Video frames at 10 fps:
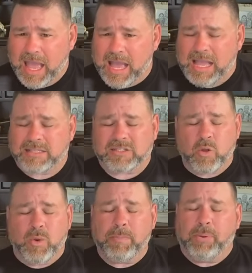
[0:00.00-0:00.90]
Uh, and
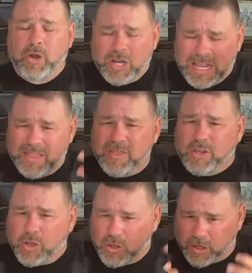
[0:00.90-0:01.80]
so we put in the
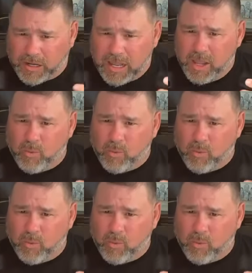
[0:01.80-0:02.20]
good.